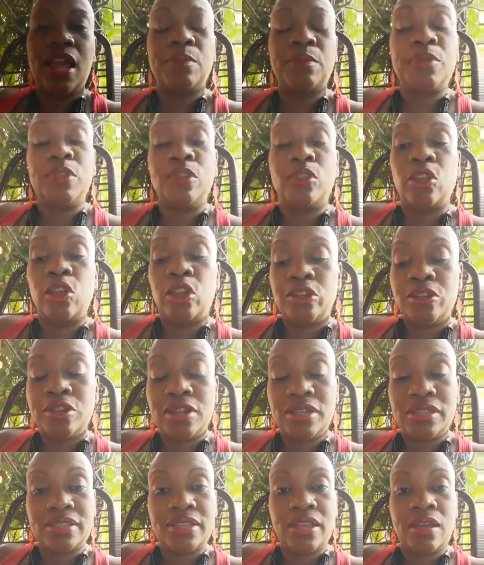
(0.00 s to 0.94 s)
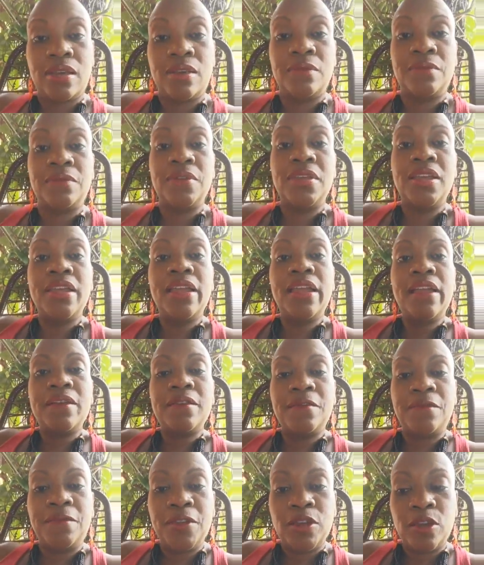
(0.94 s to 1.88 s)
to help you learn yourself,
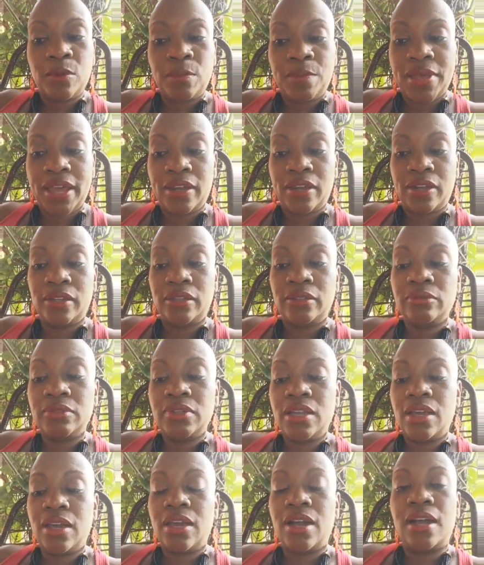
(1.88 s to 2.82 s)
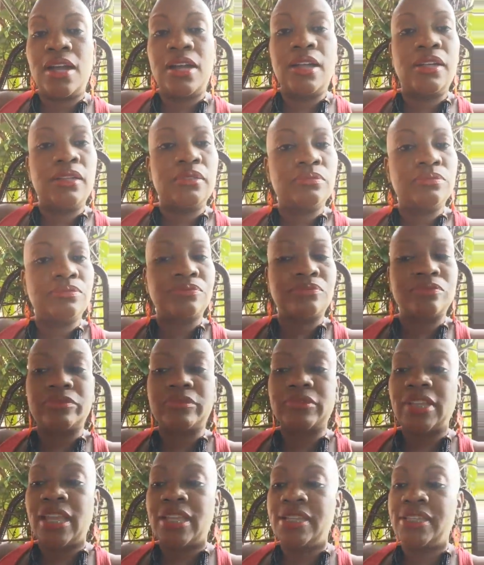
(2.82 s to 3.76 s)
feel better,
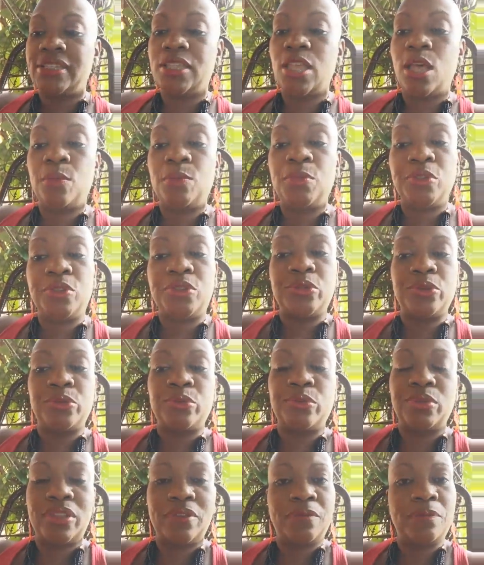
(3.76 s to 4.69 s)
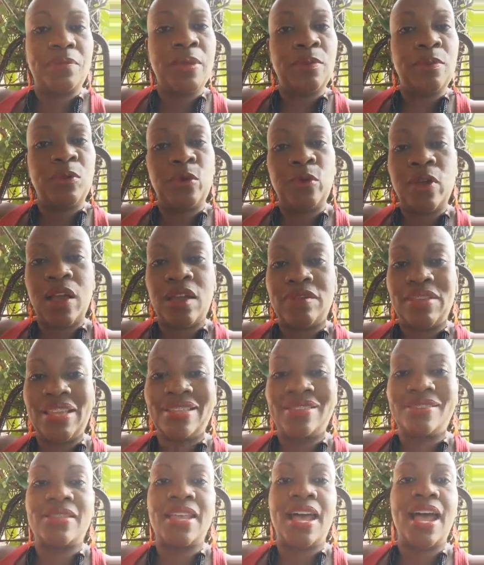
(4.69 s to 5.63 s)
and just help you to, the people who have
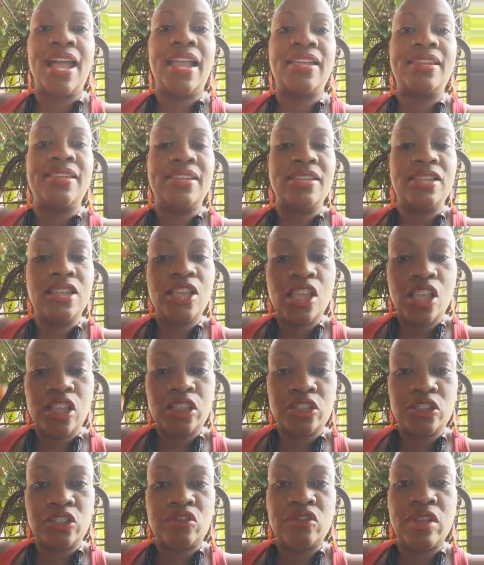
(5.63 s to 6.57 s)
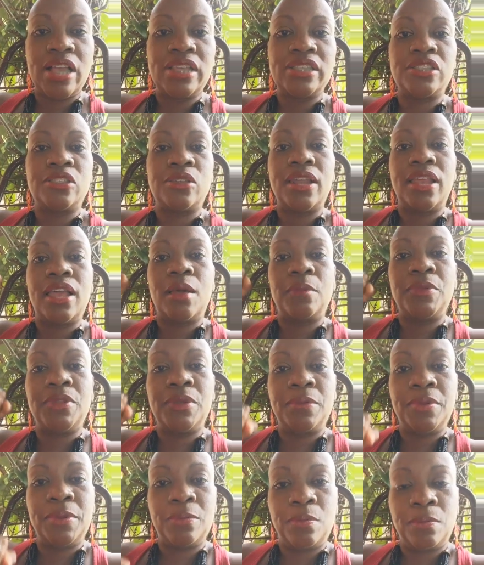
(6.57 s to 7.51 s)
anxiety, stress, is going to help
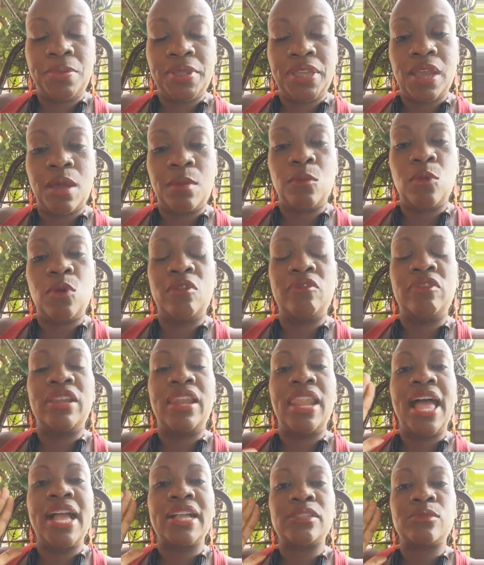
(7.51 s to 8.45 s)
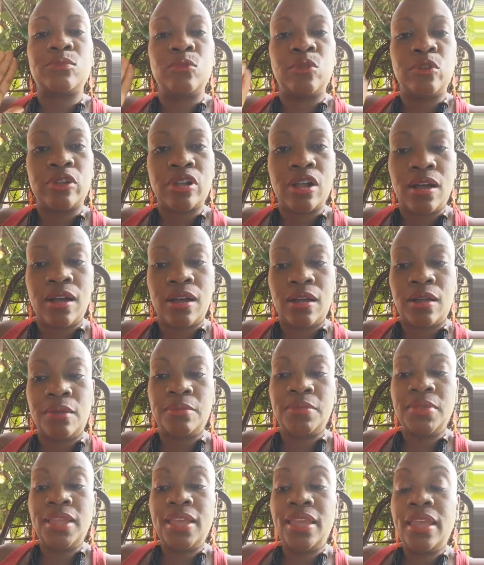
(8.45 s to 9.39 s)
you to become more relaxed, more
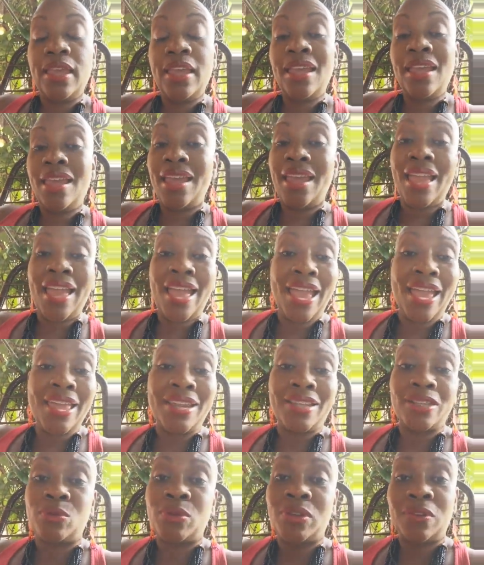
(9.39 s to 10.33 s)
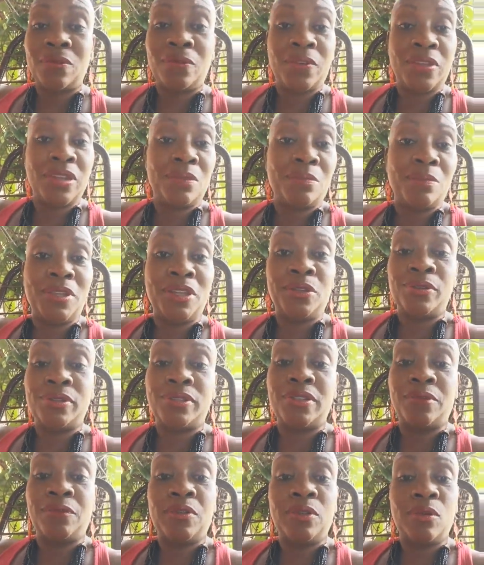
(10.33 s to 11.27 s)
calm. And it's one of the
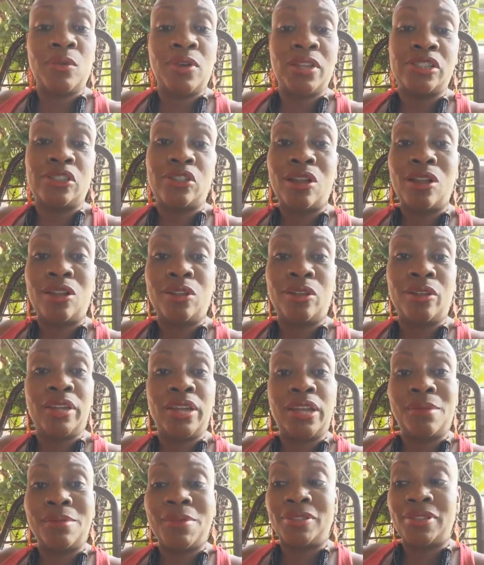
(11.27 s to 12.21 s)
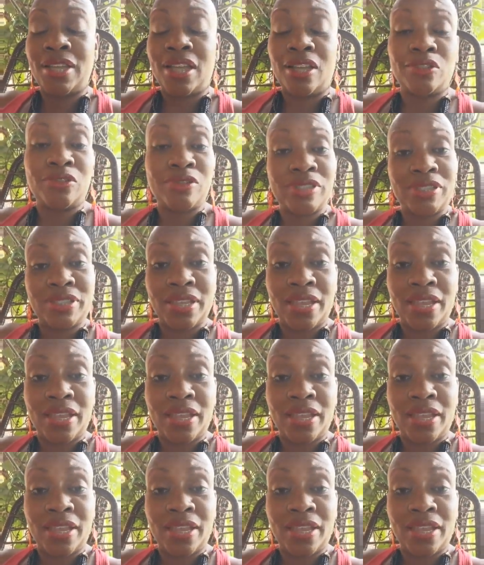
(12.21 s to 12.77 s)
fundamentals if you want to start learning about tantric